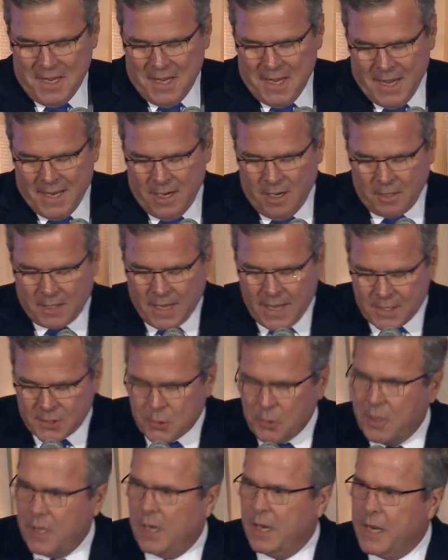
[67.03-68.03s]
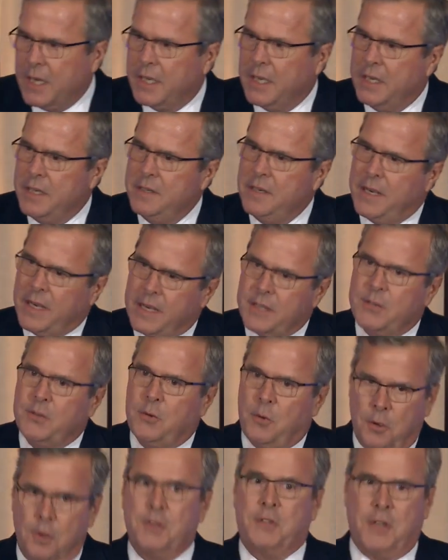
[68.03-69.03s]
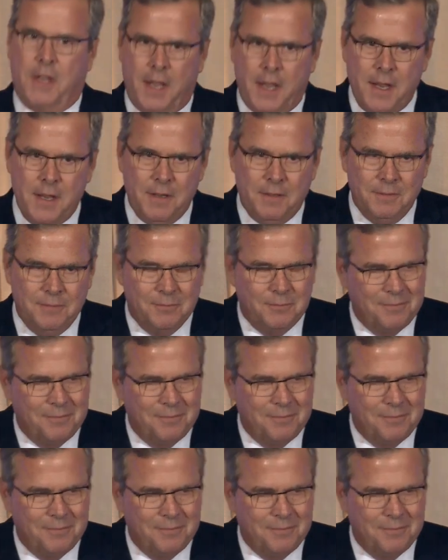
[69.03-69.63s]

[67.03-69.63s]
En el caso de Lincoln es José.